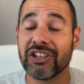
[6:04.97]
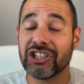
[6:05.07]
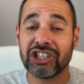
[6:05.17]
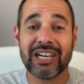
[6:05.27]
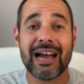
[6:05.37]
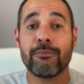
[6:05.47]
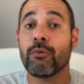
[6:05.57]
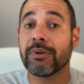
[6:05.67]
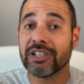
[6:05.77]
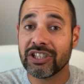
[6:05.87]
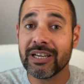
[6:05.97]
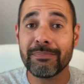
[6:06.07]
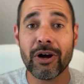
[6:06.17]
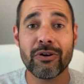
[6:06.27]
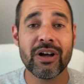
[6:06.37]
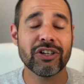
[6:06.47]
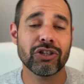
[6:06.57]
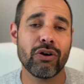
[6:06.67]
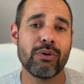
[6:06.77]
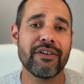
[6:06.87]
than sham or placebo
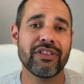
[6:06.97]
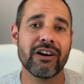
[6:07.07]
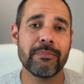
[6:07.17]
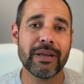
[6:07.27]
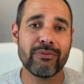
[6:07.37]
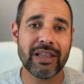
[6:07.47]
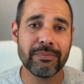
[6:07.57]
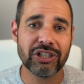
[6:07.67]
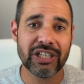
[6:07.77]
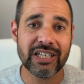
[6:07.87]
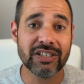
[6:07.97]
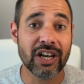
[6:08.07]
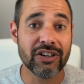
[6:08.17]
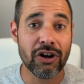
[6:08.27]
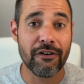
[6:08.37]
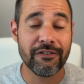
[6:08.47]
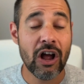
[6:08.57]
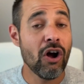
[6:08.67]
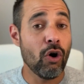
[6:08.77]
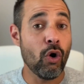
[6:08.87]
Shockwave therapy when the machine is turned off,
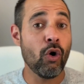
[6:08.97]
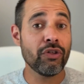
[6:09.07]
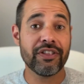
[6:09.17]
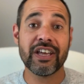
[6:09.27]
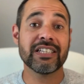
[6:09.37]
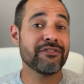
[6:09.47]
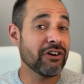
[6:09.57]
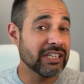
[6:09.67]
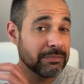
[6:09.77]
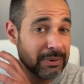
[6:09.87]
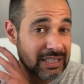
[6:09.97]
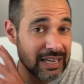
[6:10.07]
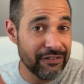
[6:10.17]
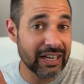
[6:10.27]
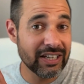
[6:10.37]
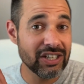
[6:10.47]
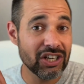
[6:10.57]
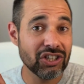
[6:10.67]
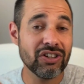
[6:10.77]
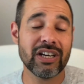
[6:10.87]
or that there's a very specific
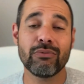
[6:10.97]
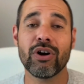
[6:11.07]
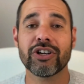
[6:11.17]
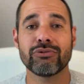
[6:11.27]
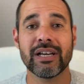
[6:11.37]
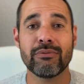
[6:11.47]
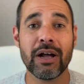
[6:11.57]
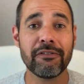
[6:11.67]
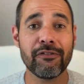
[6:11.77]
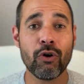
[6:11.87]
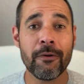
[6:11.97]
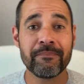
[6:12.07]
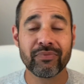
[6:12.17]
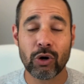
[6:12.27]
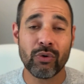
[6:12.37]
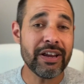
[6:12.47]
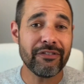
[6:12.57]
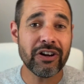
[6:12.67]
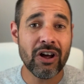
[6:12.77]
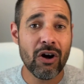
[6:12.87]
condition that it works really well for, or
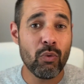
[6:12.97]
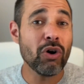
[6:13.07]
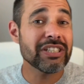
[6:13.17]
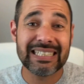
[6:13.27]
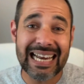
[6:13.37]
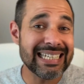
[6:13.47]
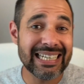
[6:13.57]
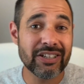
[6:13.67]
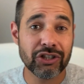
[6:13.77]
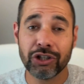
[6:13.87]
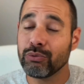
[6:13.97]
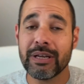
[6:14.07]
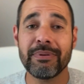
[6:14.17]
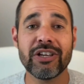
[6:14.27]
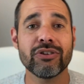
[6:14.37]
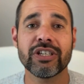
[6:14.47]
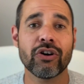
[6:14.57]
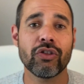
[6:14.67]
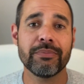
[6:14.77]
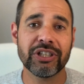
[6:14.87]
even what settings should we be using
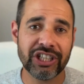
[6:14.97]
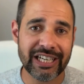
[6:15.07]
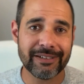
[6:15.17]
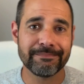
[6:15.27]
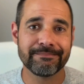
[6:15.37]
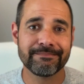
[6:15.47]
on the machine.